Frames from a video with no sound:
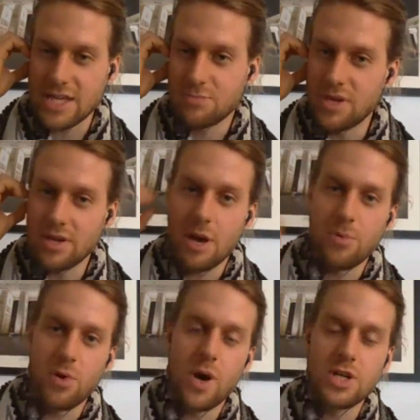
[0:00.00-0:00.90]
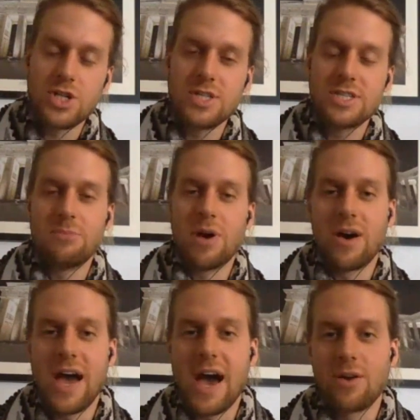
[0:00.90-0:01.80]
ask me a couple questions
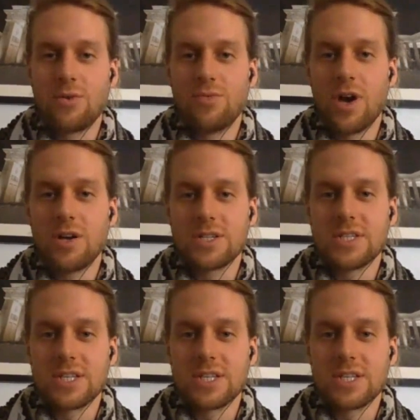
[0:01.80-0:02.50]
about how to run